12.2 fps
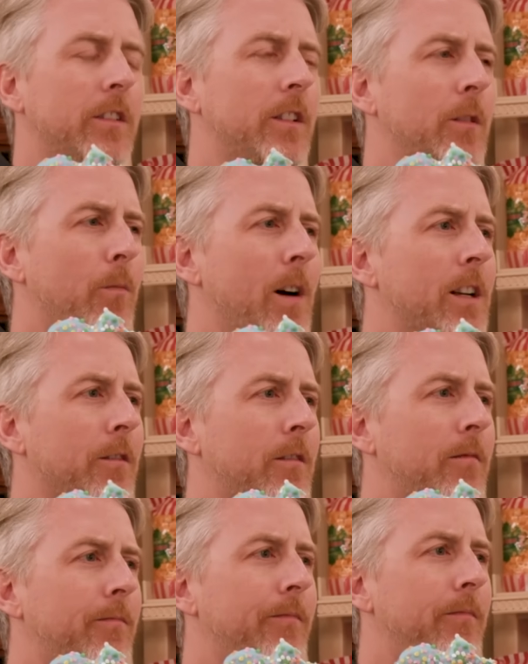do you want
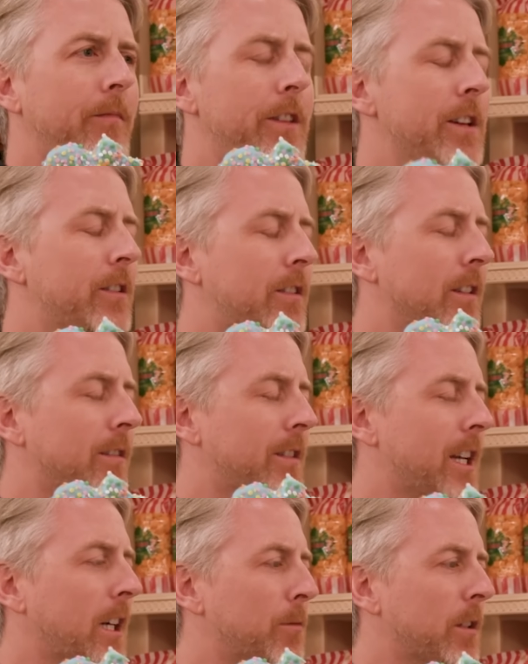this to
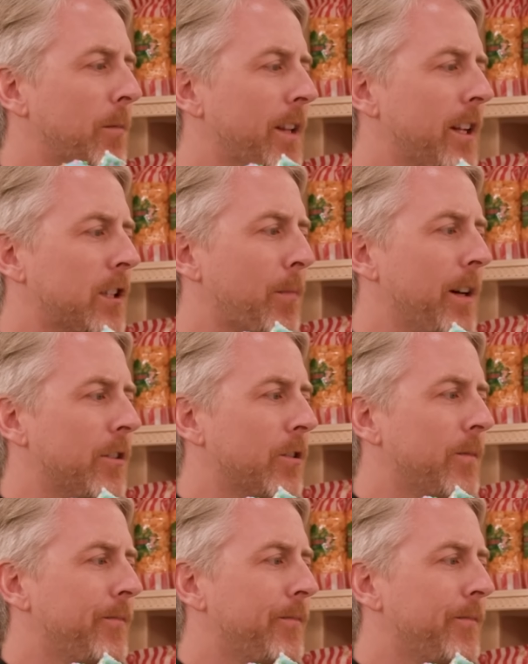take up some of that space?